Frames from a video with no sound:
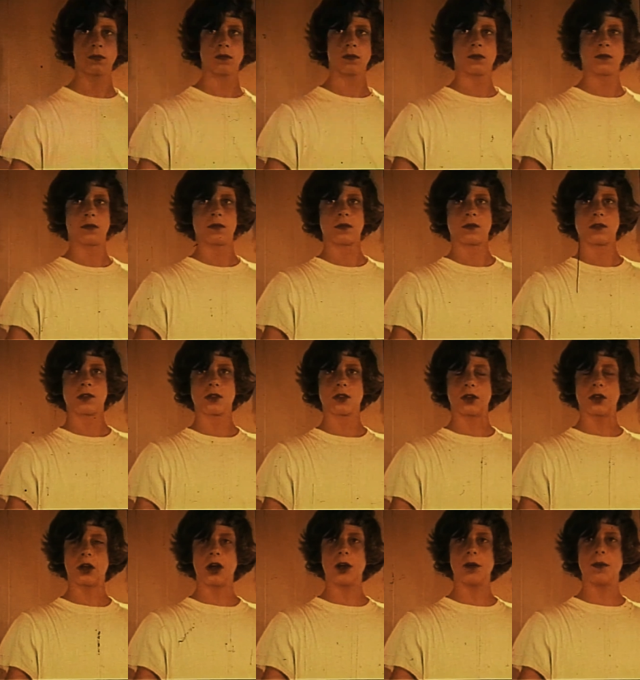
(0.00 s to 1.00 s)
to being
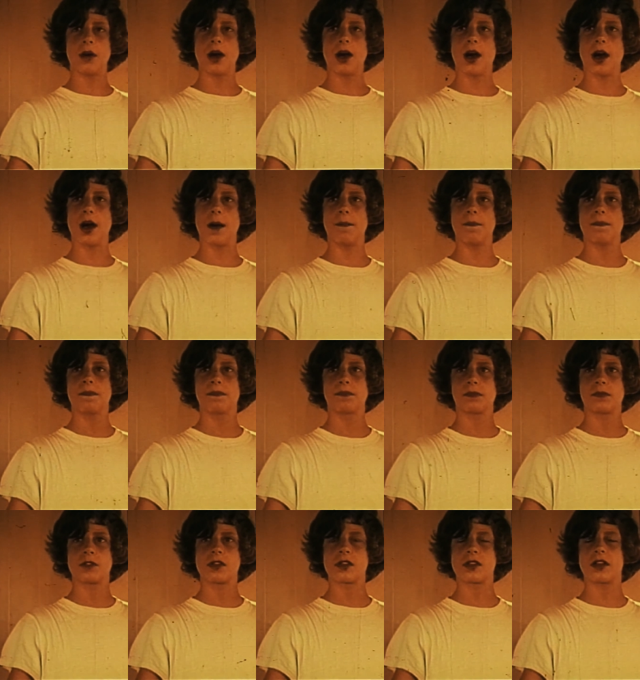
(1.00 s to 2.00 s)
unheard is executed
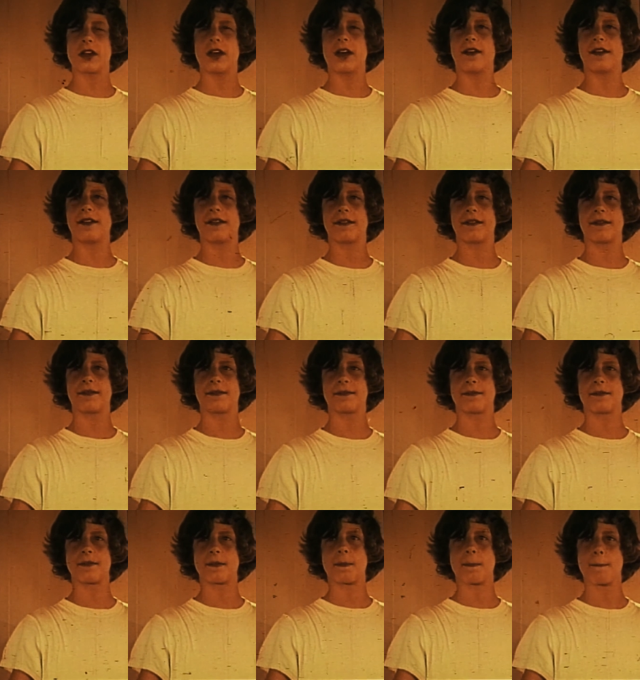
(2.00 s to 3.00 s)
beautifully and is
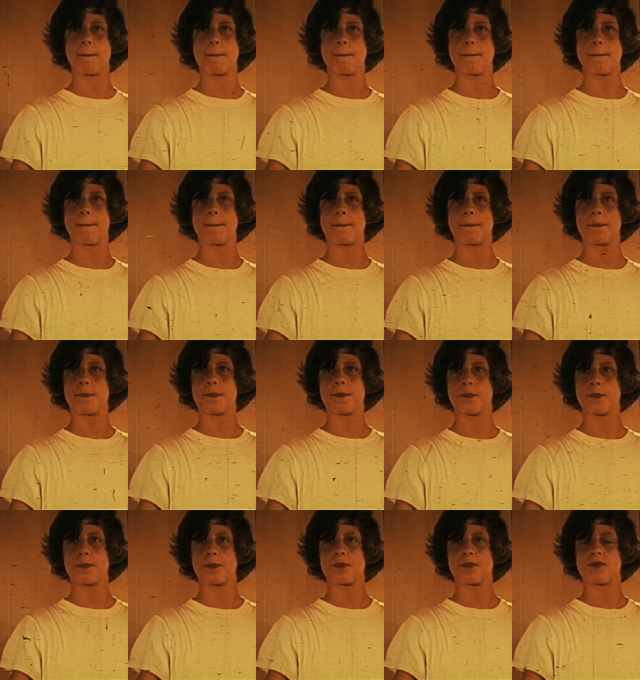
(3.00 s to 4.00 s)
both funny
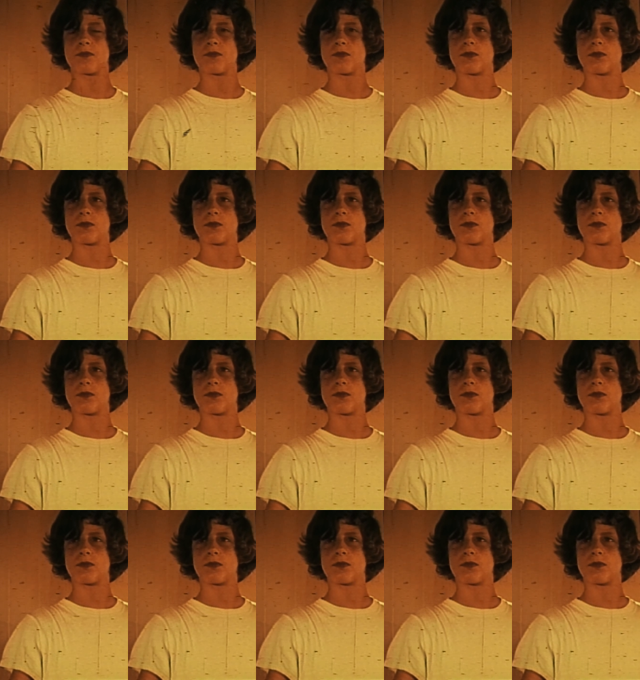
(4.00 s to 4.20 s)
and